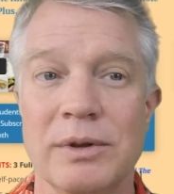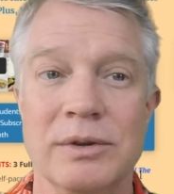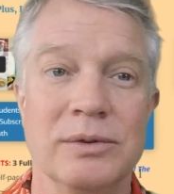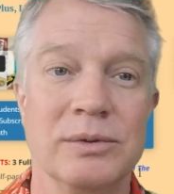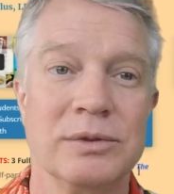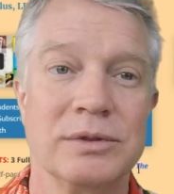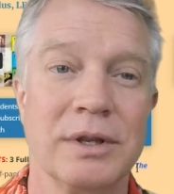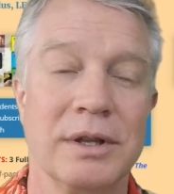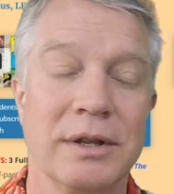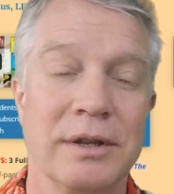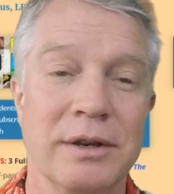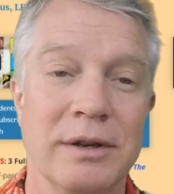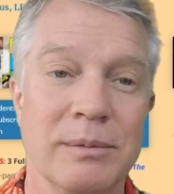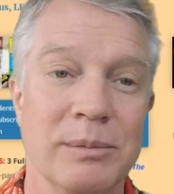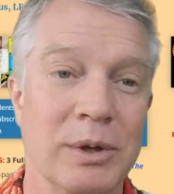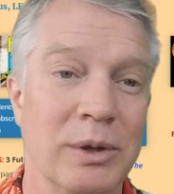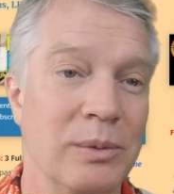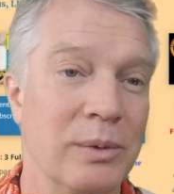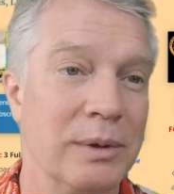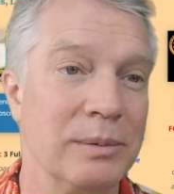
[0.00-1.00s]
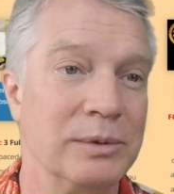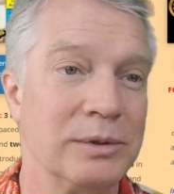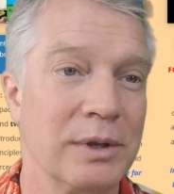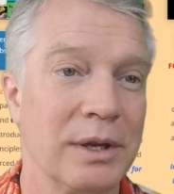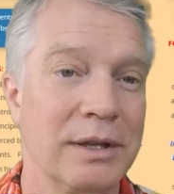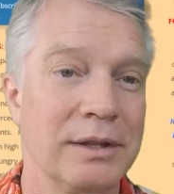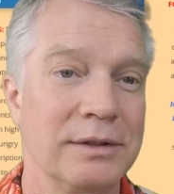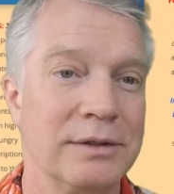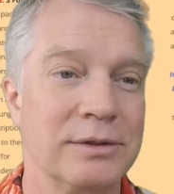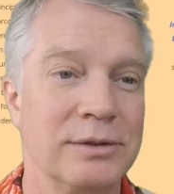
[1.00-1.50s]
I do sell it on my
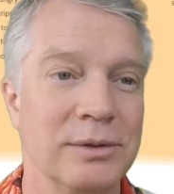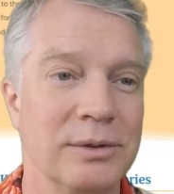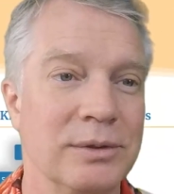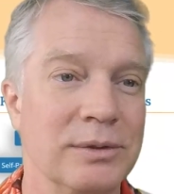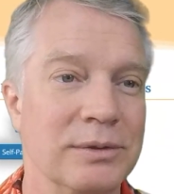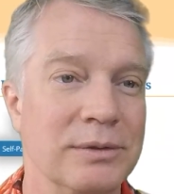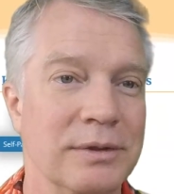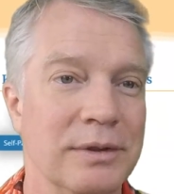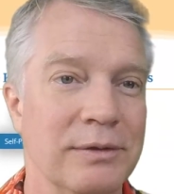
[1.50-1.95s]
website, so